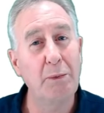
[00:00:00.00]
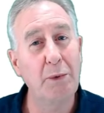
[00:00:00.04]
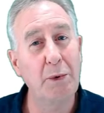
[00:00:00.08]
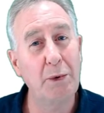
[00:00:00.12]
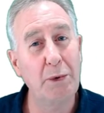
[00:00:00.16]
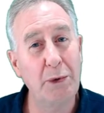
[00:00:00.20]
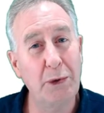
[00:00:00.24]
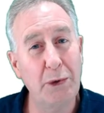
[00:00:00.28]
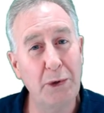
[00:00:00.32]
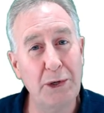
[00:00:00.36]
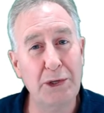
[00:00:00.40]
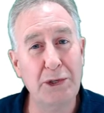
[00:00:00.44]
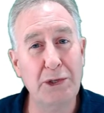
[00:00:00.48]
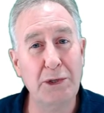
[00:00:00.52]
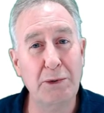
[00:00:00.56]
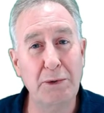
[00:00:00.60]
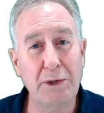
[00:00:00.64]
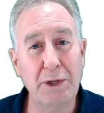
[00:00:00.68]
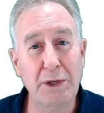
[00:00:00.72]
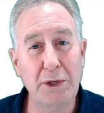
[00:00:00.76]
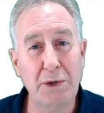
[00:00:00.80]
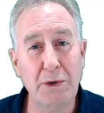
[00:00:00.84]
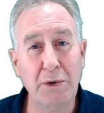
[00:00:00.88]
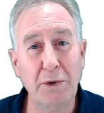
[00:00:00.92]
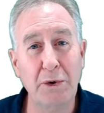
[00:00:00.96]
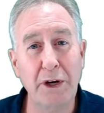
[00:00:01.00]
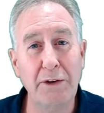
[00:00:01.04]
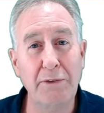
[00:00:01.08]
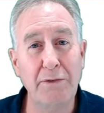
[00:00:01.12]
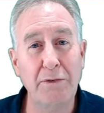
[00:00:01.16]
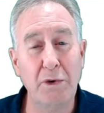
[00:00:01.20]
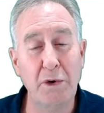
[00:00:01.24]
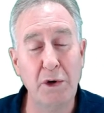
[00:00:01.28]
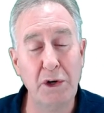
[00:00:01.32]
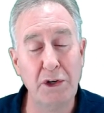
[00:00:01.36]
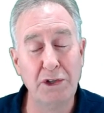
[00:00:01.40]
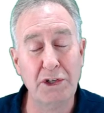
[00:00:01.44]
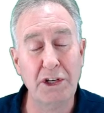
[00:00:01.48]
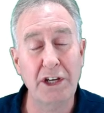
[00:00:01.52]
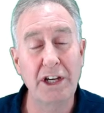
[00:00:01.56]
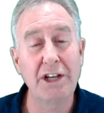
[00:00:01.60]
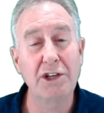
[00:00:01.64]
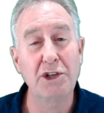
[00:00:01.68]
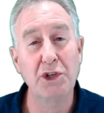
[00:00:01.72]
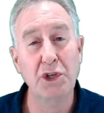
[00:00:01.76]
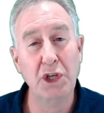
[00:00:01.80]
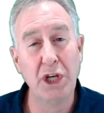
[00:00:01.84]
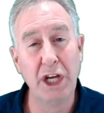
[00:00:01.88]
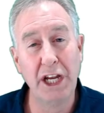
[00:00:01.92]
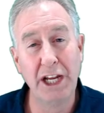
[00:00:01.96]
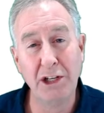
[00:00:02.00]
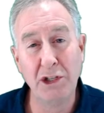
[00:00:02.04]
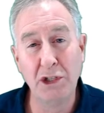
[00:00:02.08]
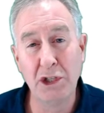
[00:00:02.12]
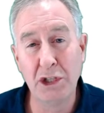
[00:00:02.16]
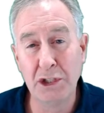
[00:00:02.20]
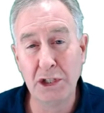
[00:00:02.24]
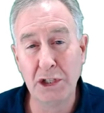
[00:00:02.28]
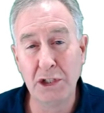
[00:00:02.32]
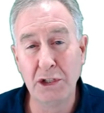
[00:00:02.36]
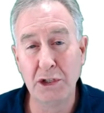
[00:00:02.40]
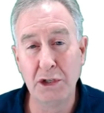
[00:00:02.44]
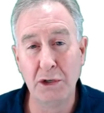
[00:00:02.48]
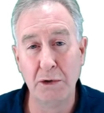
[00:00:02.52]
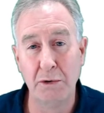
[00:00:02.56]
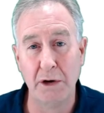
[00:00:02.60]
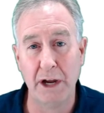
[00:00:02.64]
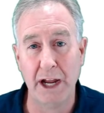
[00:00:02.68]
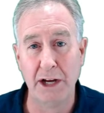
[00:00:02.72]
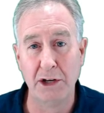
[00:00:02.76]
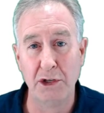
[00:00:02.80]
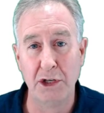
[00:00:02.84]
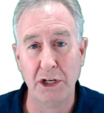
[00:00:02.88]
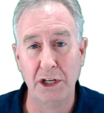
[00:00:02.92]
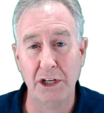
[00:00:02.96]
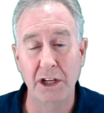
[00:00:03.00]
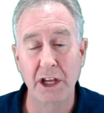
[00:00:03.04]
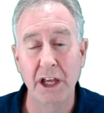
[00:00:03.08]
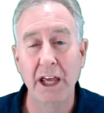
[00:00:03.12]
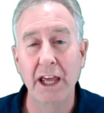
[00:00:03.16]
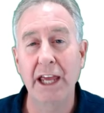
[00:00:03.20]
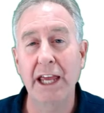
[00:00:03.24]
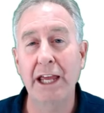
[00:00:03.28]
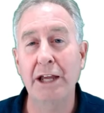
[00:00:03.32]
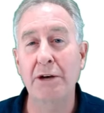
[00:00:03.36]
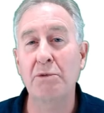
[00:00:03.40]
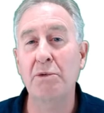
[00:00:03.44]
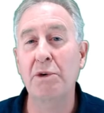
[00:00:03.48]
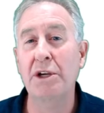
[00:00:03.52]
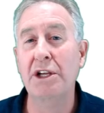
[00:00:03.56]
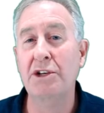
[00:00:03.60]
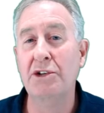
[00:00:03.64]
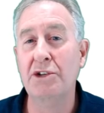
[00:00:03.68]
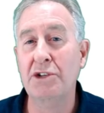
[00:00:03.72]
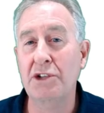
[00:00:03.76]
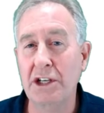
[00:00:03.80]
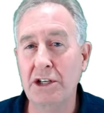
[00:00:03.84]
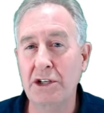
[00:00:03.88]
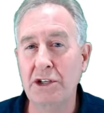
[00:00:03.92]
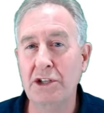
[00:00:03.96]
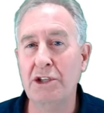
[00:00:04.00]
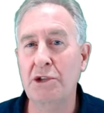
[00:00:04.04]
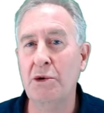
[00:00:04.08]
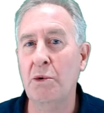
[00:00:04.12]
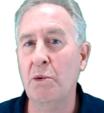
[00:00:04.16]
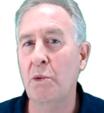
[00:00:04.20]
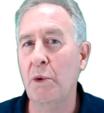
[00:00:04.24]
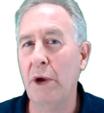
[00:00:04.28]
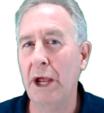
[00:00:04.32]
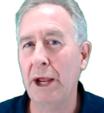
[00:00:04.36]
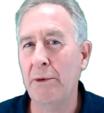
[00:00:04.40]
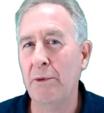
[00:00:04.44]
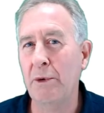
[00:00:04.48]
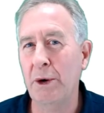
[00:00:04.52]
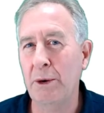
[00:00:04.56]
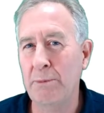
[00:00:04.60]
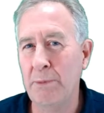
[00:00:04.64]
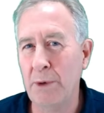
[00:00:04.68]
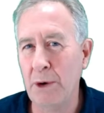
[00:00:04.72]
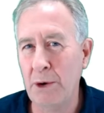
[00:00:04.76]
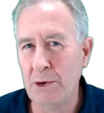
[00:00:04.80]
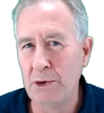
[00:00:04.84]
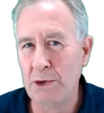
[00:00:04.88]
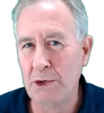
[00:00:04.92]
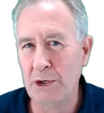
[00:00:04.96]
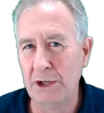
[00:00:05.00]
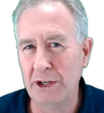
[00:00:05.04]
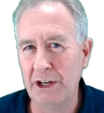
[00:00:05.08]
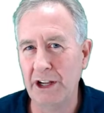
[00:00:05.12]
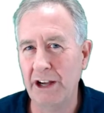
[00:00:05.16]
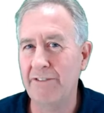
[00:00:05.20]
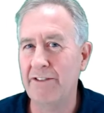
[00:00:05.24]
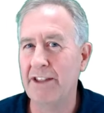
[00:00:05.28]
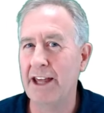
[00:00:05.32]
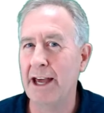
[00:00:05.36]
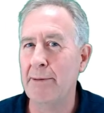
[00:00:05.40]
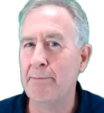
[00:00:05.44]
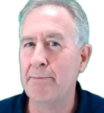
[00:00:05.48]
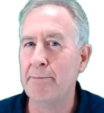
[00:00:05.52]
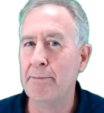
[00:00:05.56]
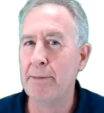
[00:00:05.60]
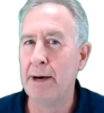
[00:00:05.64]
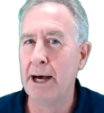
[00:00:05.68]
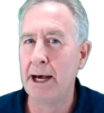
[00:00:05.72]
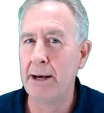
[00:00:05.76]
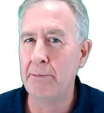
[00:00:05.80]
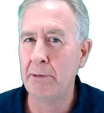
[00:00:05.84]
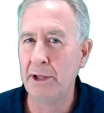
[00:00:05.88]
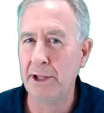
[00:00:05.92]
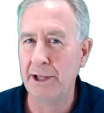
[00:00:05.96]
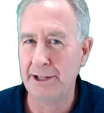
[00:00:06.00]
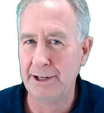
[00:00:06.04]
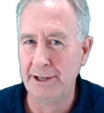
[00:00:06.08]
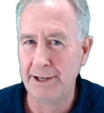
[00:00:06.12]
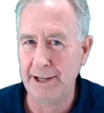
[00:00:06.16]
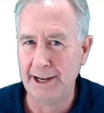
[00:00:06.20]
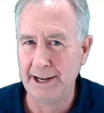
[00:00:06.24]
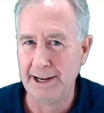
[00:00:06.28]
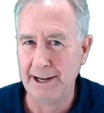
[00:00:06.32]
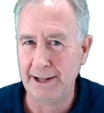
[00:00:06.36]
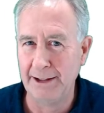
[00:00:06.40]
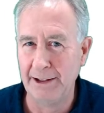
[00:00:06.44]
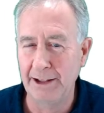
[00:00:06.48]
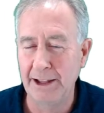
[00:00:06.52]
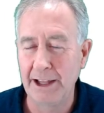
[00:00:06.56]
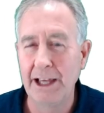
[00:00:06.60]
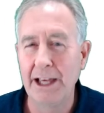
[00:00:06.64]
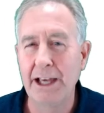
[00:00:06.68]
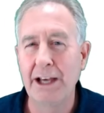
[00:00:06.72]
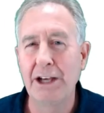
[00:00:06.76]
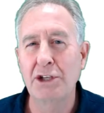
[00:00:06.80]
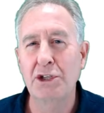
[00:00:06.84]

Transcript: we'll notice the restoring force changes its direction and resists the wayward motion of that bobblehead doll,